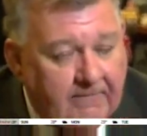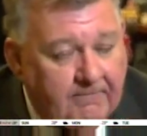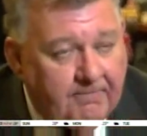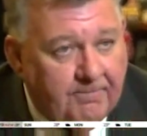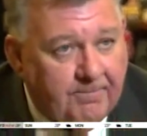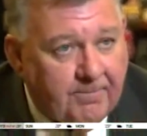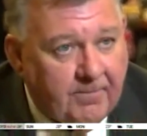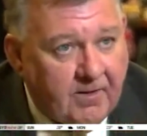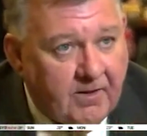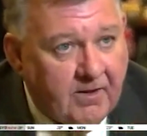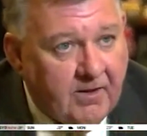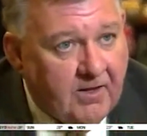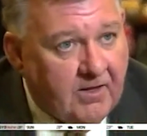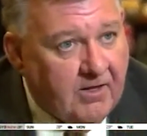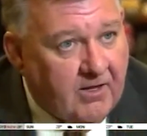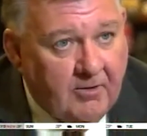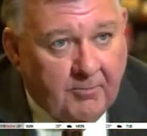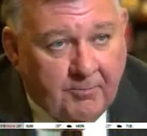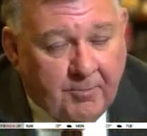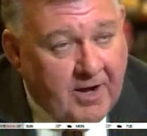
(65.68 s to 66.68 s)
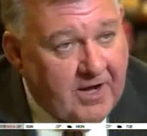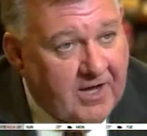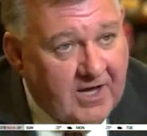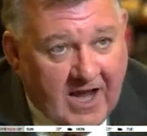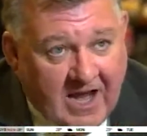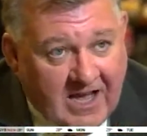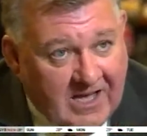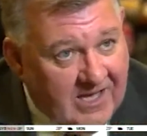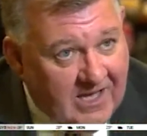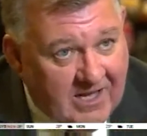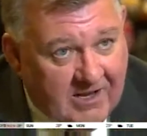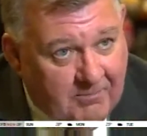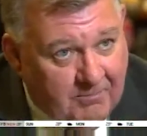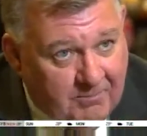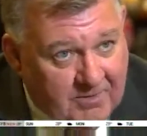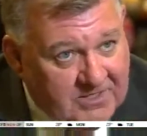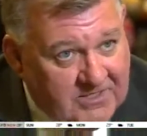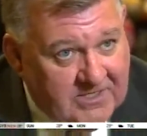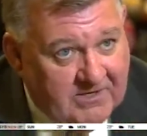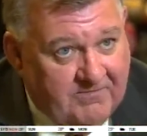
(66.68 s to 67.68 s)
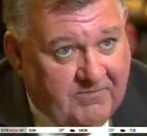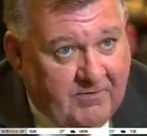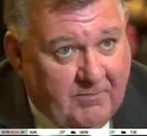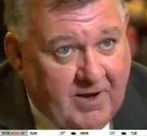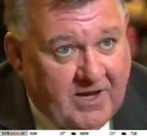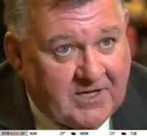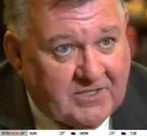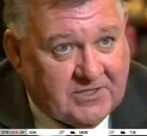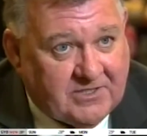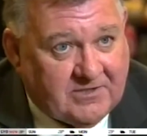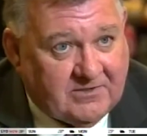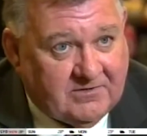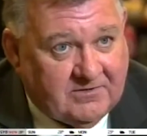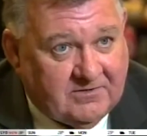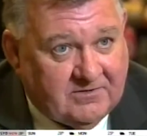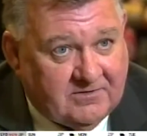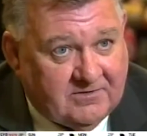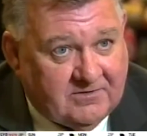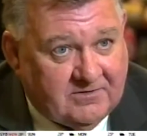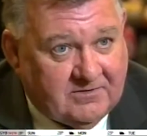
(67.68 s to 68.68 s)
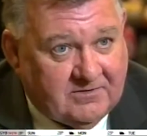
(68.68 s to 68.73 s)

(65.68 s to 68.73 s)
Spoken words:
national public health activity